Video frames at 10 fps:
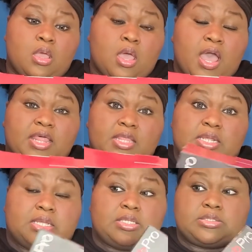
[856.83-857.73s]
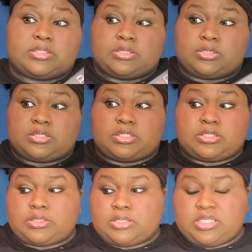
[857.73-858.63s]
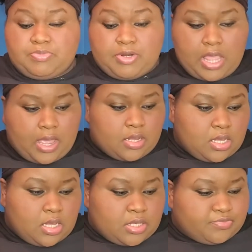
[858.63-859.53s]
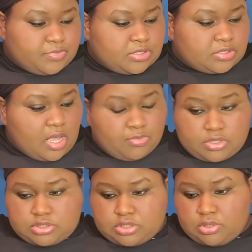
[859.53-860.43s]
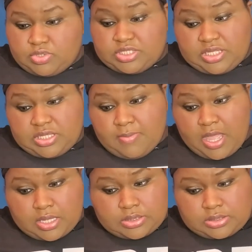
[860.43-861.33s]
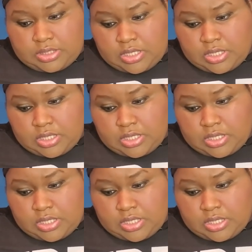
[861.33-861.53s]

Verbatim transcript: holidays and it's just it's been a lot. So I'm gonna show you what's in the box.